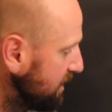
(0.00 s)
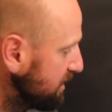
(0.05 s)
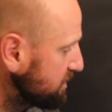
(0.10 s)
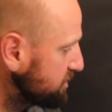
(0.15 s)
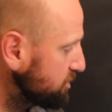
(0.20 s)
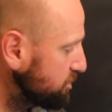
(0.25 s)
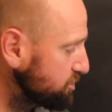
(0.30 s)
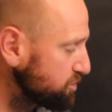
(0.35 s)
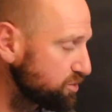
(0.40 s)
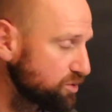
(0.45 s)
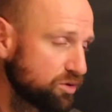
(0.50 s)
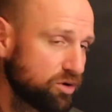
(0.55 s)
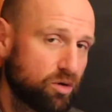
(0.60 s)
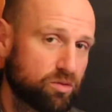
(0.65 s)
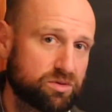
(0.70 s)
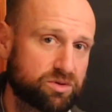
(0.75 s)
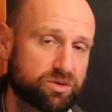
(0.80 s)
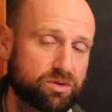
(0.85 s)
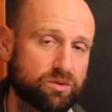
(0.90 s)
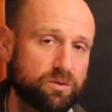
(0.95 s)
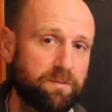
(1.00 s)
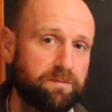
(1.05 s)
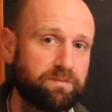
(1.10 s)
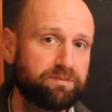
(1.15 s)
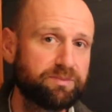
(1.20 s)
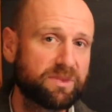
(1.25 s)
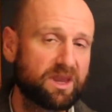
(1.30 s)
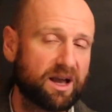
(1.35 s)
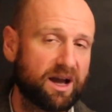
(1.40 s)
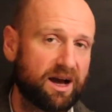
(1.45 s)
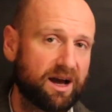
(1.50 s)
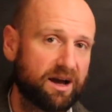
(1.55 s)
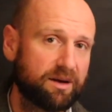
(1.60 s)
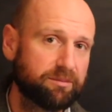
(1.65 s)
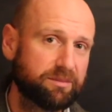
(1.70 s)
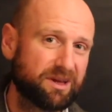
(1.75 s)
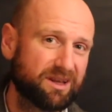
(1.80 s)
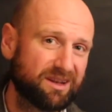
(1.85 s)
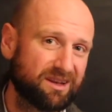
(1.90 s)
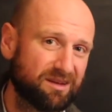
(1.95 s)
Social cultural,
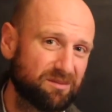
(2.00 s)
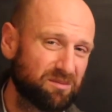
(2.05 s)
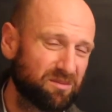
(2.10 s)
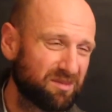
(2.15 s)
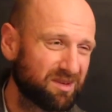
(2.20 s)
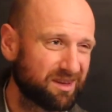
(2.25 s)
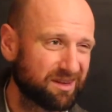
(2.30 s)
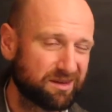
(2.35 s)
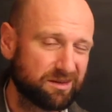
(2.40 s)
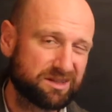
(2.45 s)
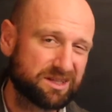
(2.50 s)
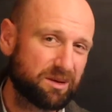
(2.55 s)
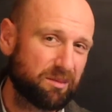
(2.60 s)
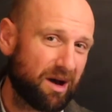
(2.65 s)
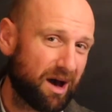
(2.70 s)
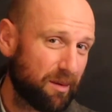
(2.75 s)
some